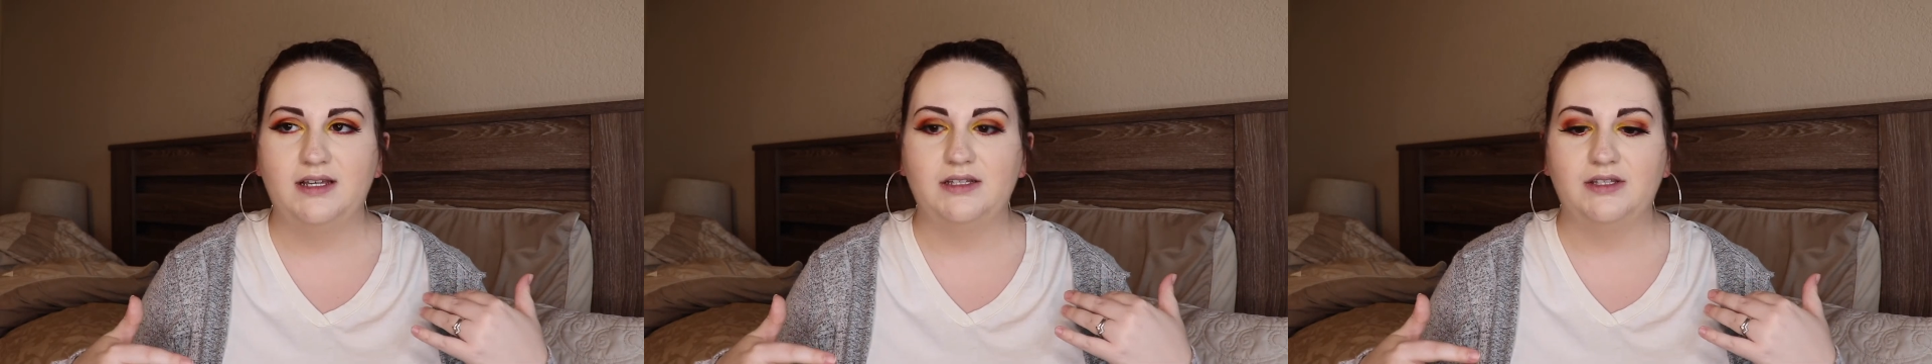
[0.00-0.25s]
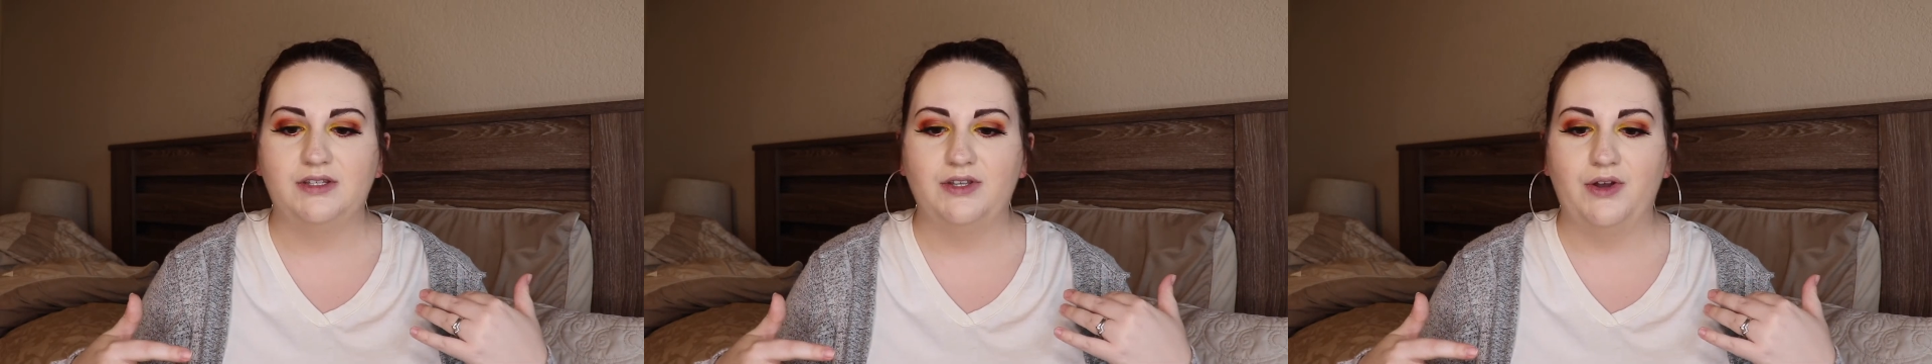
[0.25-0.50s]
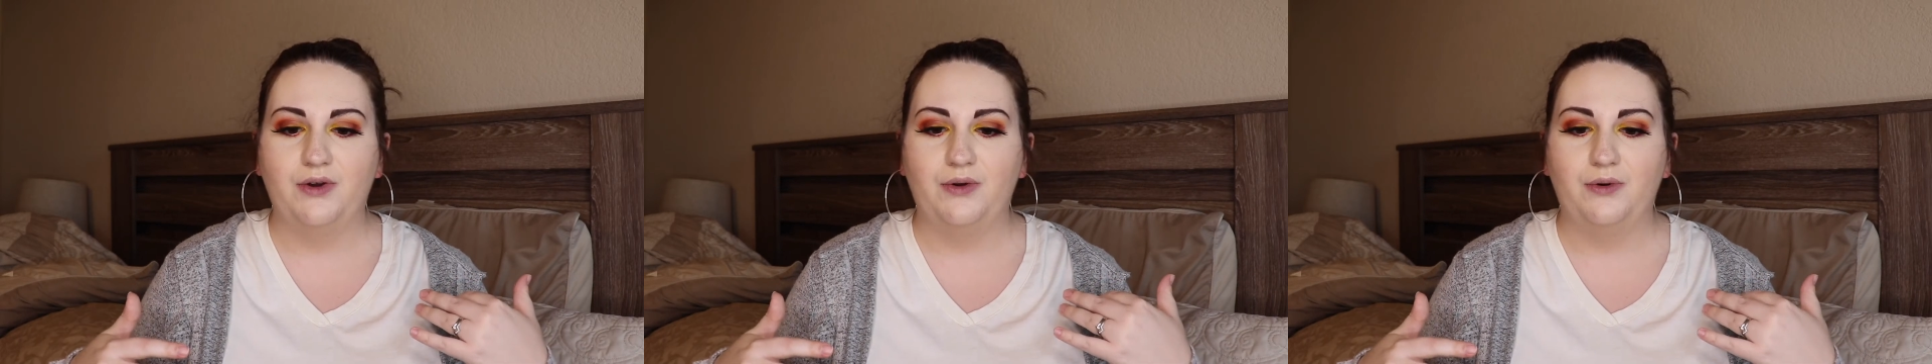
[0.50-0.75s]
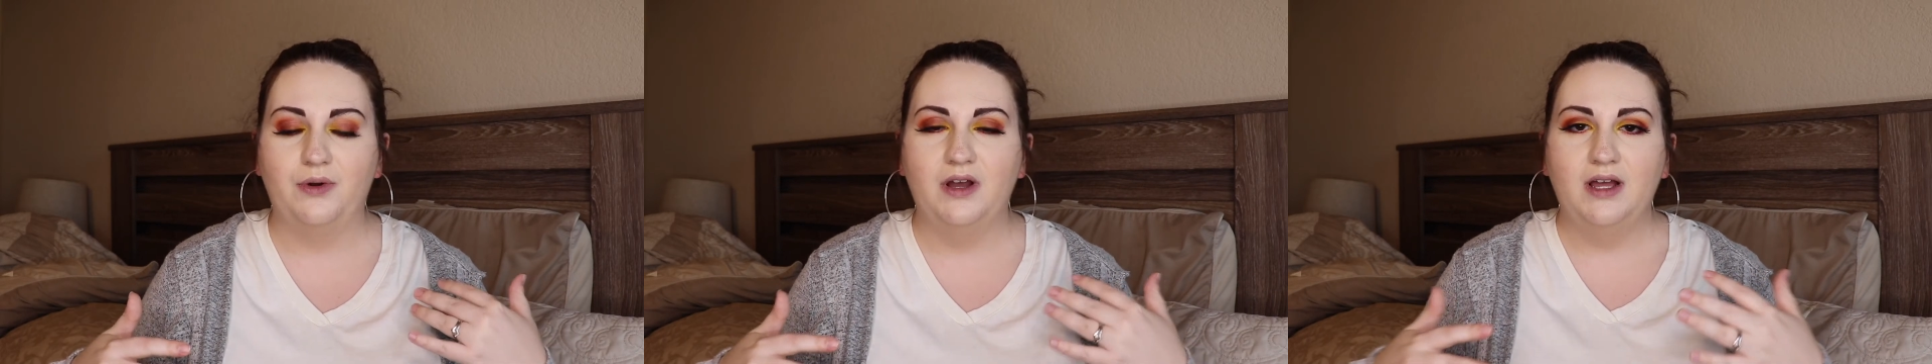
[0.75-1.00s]
And
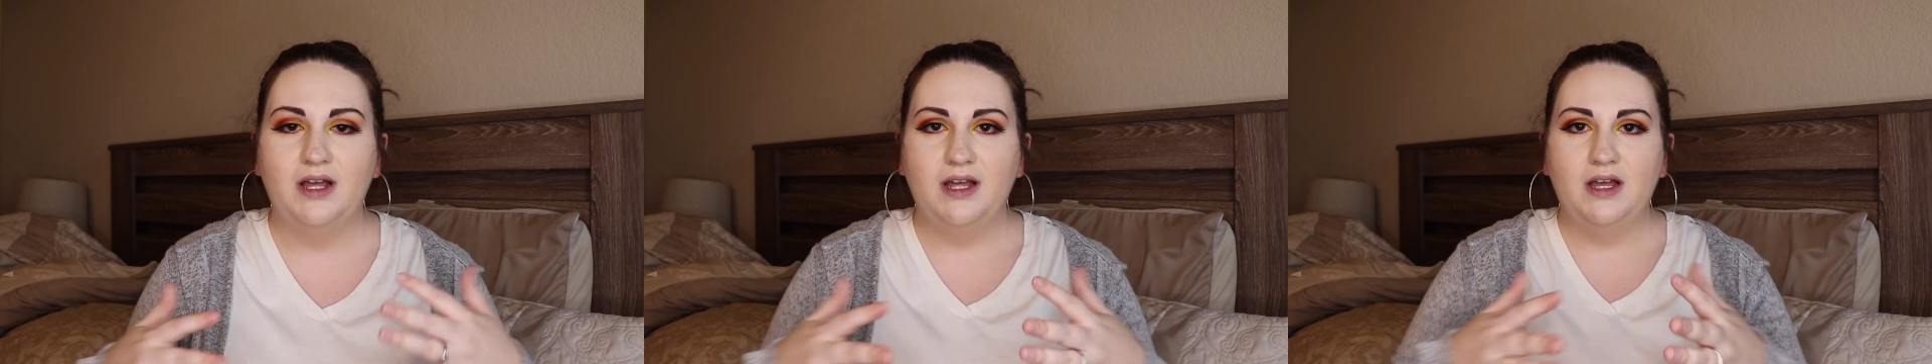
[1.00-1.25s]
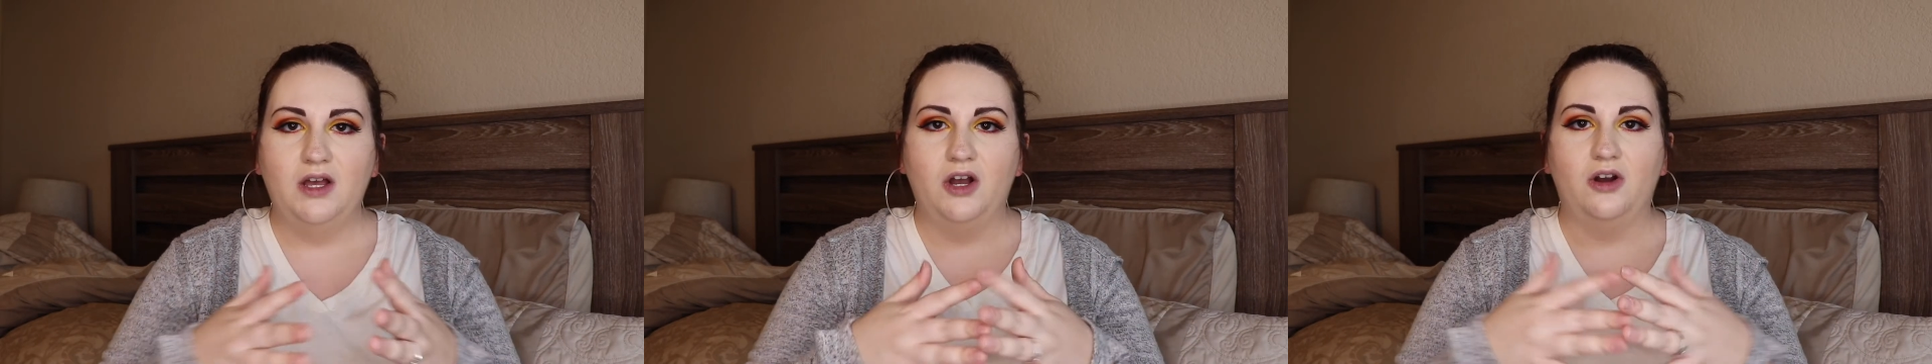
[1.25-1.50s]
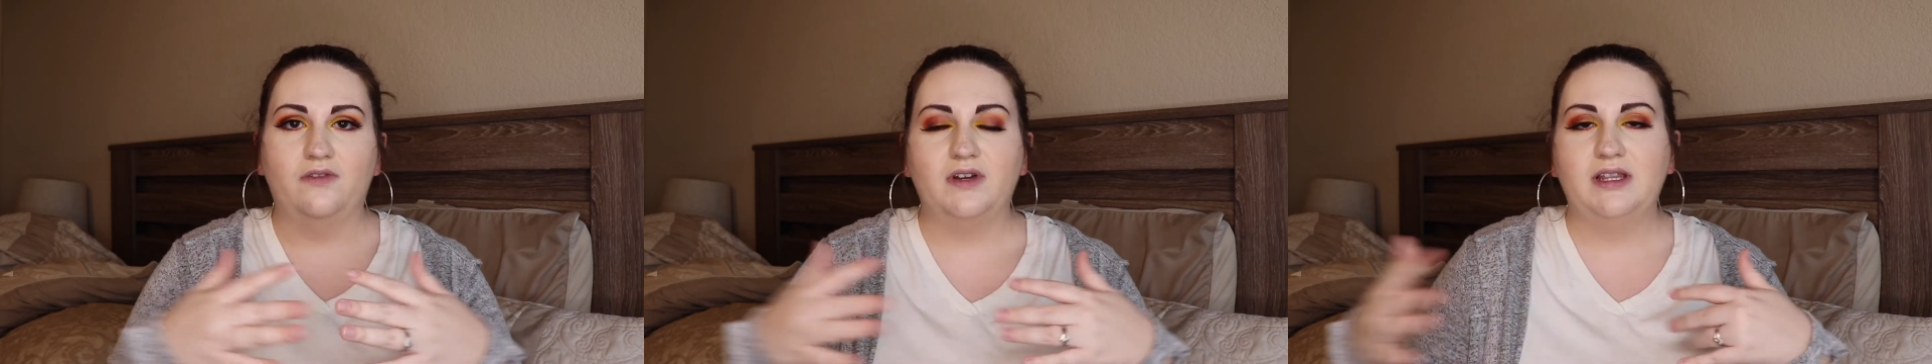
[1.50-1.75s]
so over